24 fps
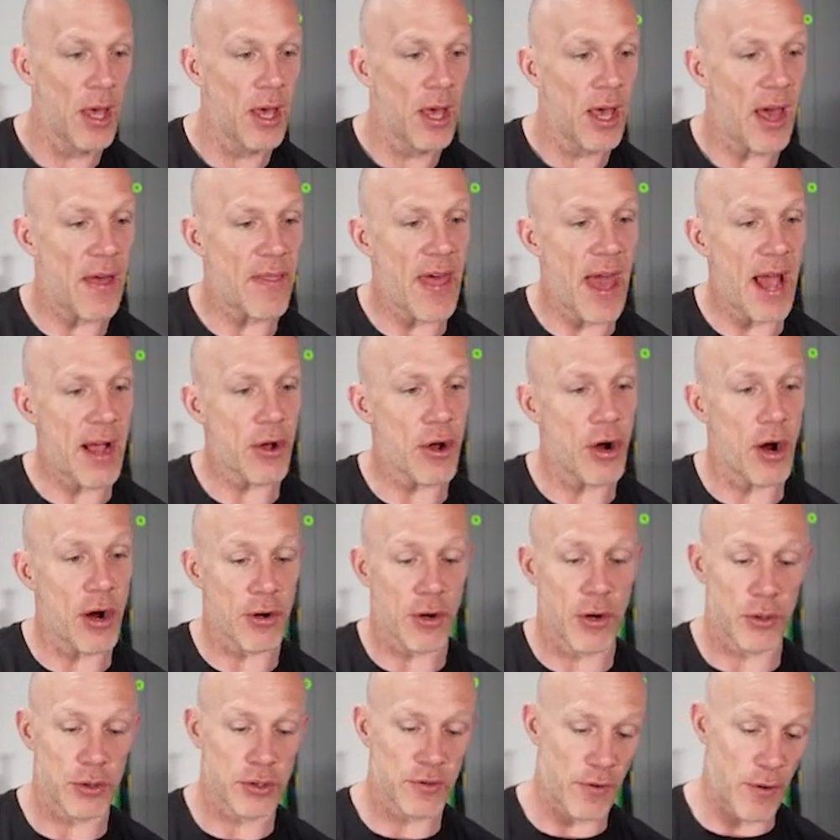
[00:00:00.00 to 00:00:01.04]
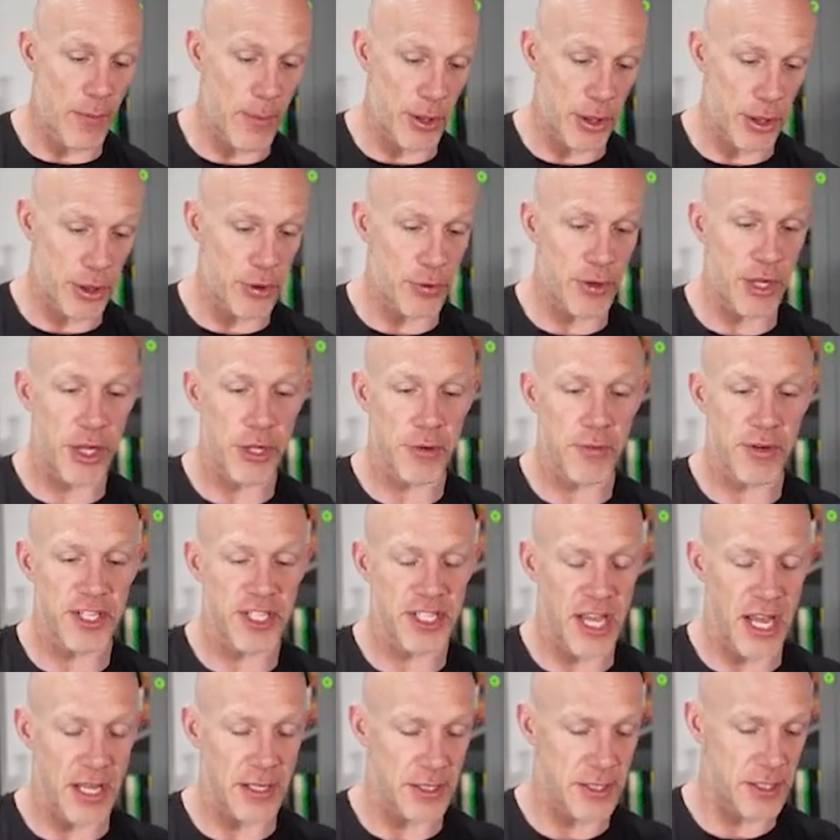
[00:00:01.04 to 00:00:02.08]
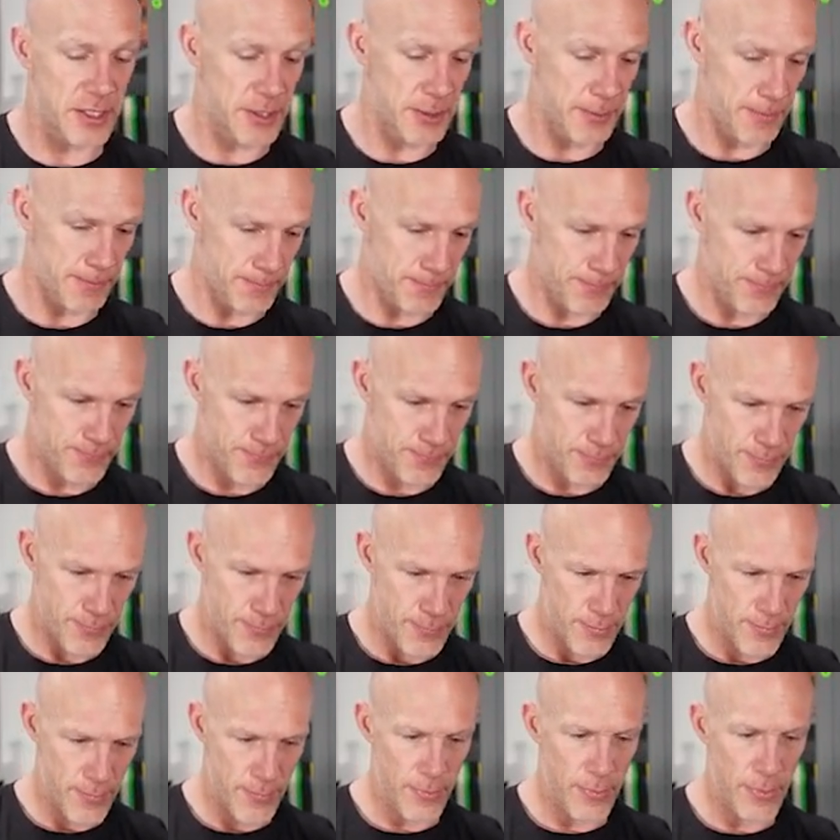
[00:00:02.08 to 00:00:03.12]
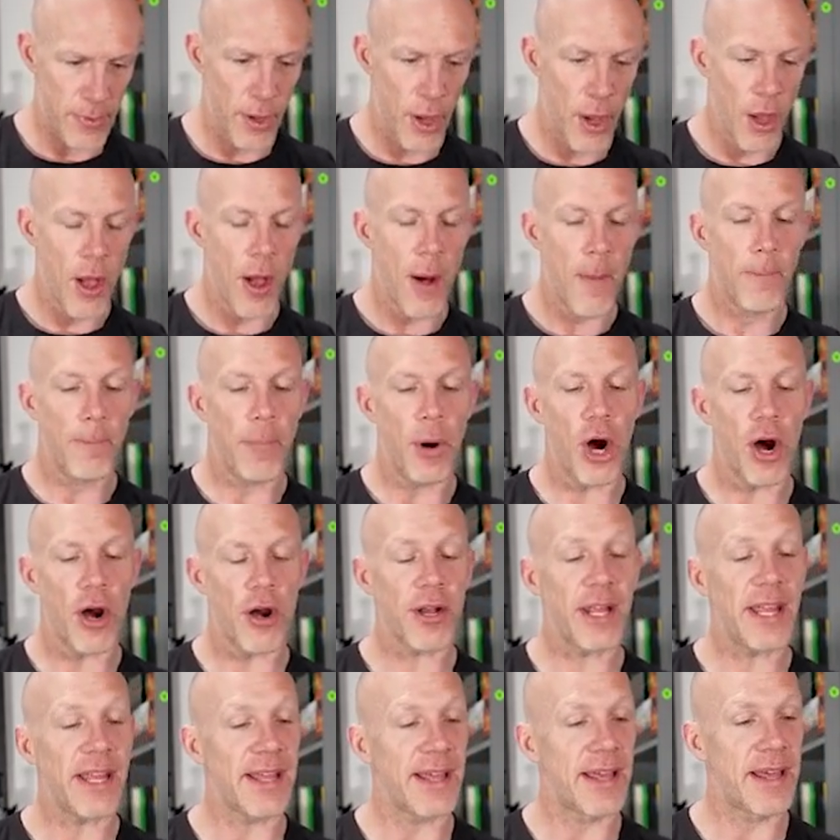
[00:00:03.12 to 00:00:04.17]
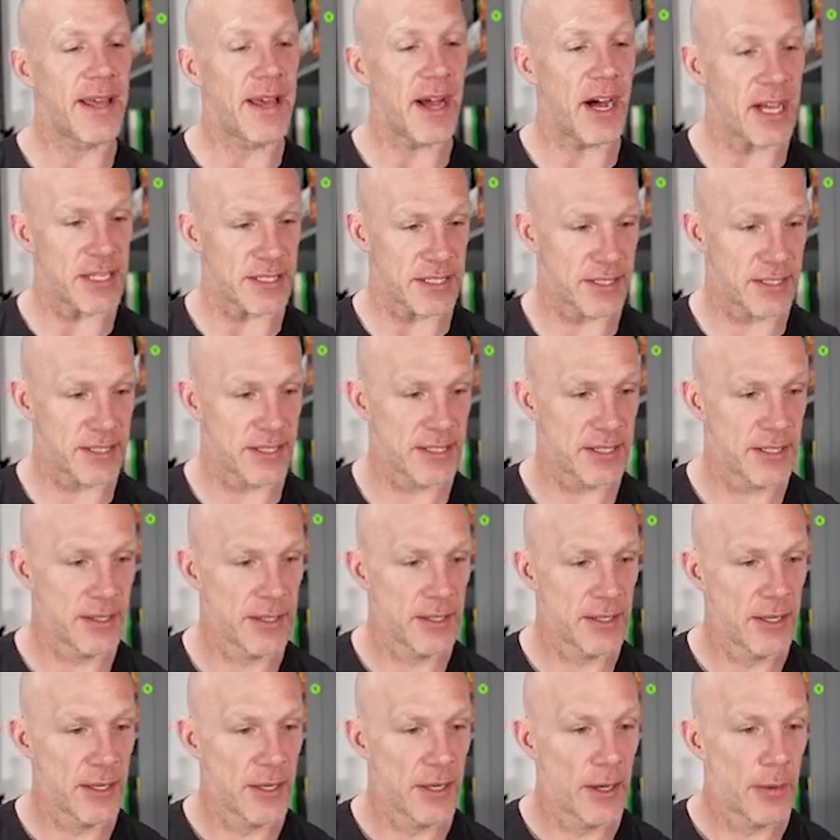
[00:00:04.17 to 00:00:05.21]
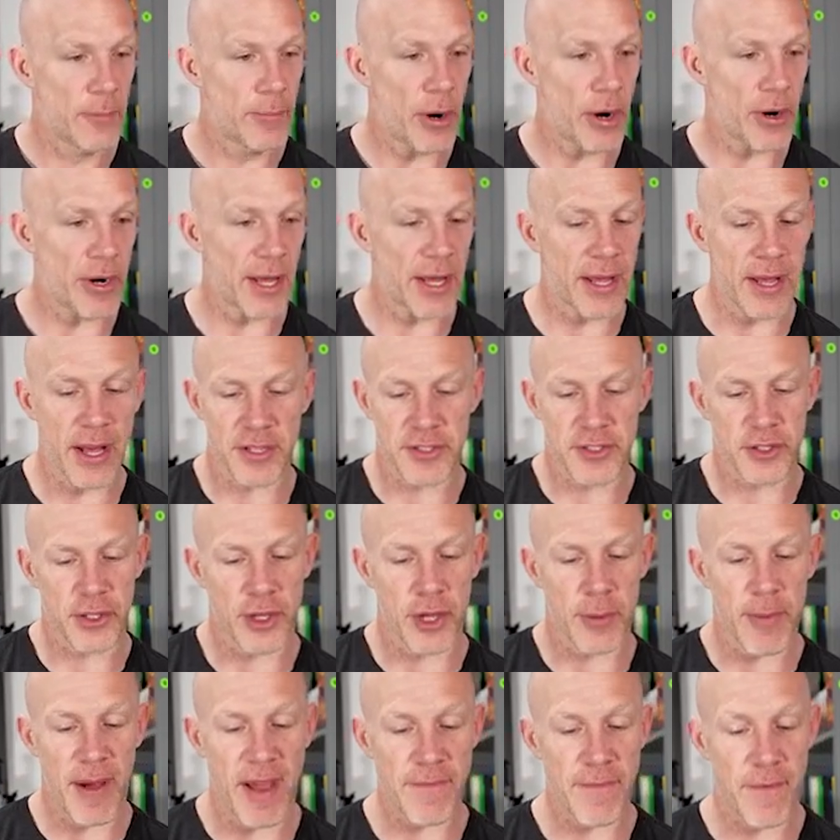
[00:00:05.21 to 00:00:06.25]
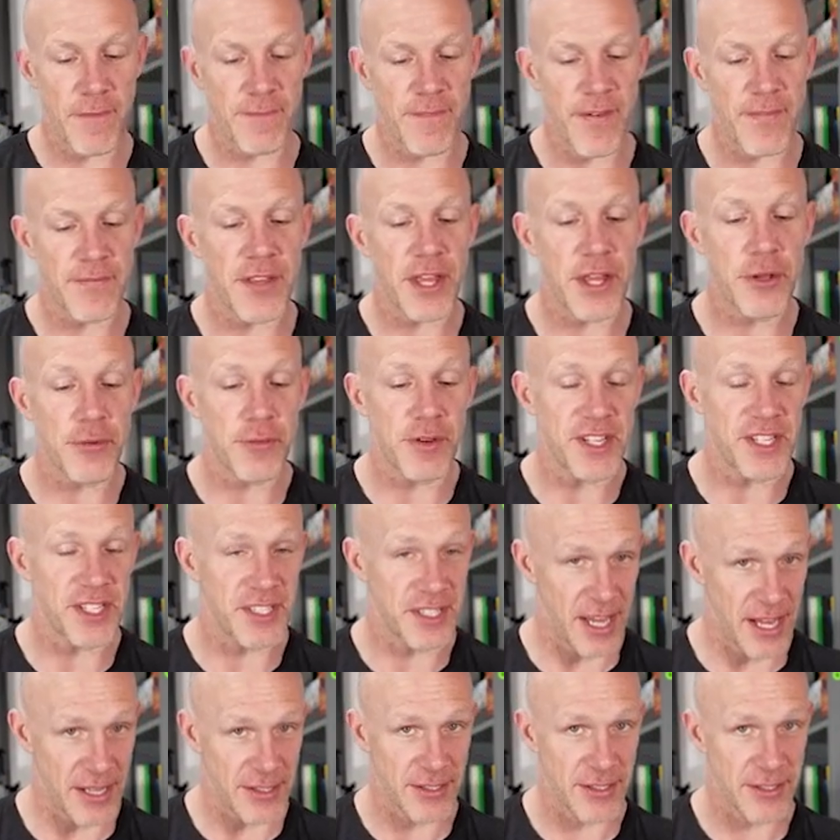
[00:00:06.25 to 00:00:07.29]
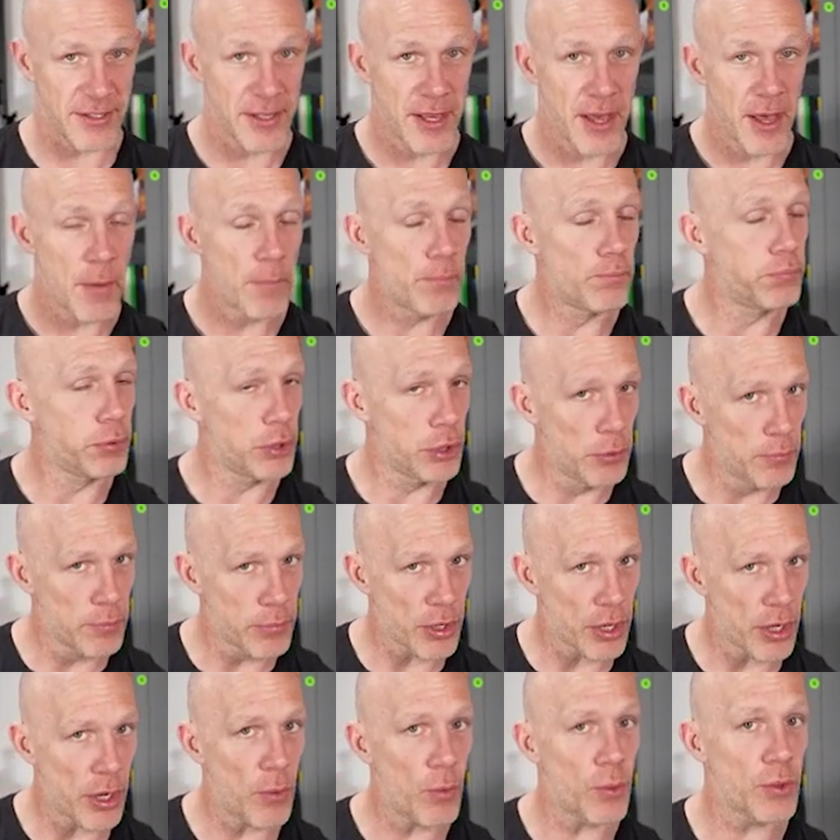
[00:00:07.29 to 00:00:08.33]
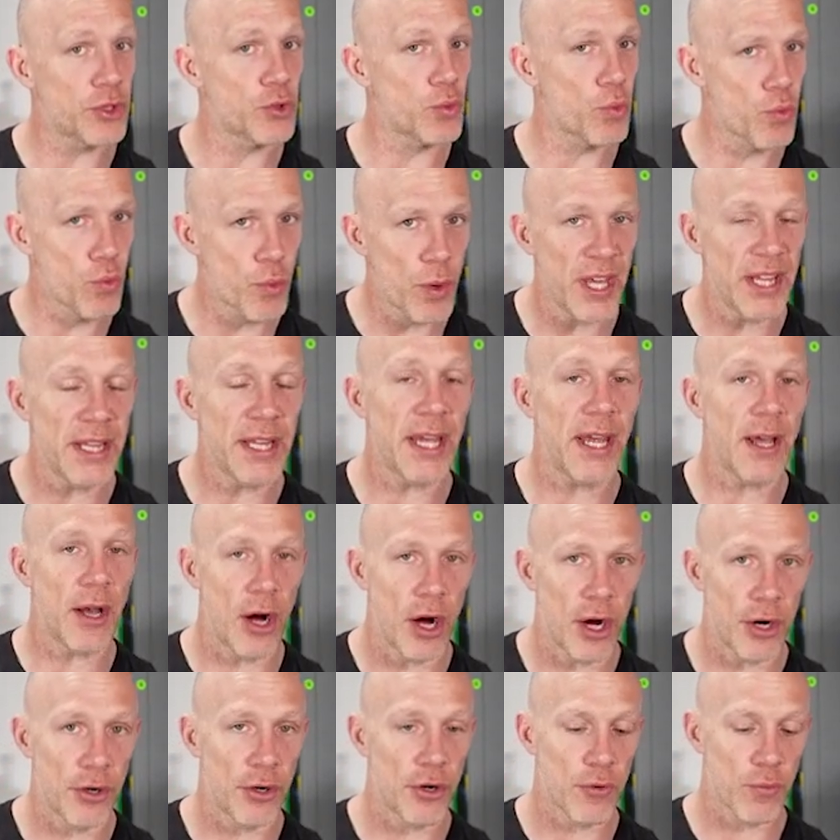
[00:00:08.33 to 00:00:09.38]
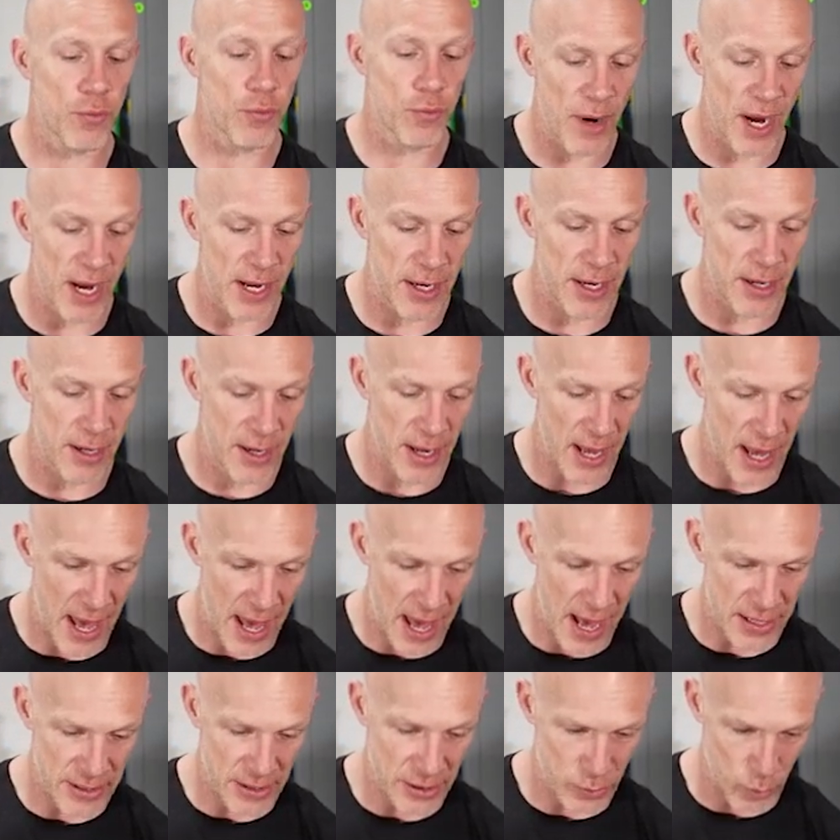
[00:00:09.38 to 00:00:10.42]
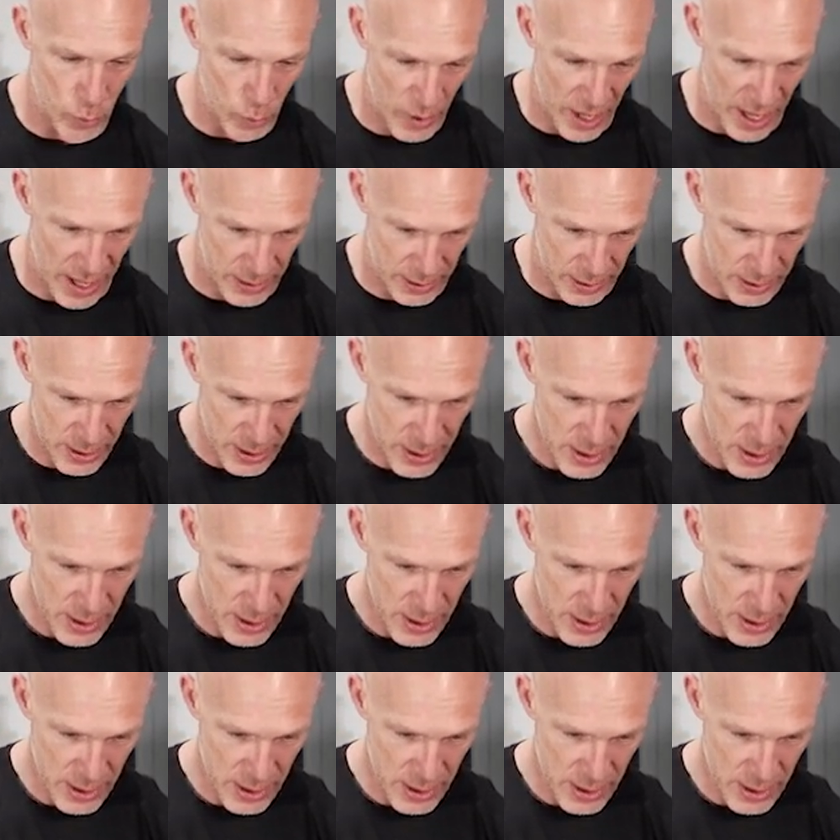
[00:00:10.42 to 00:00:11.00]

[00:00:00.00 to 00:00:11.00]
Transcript: And that card goes for about 33 cents. Parting Gust. Parting Gust you could buy for 53 cents. Bloomborough was really underrated as well.